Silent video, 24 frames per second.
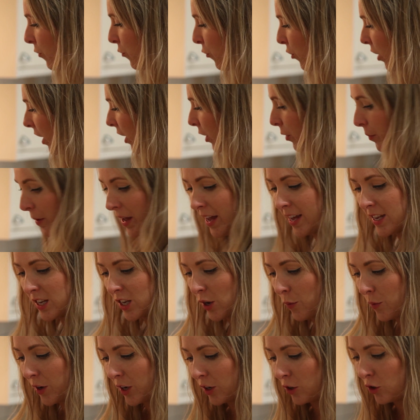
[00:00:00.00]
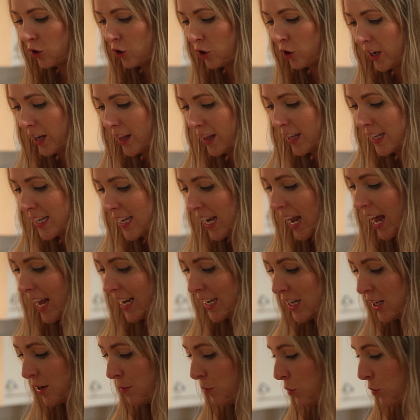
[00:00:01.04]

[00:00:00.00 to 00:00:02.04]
for a little bit, so we can chuck in the sliced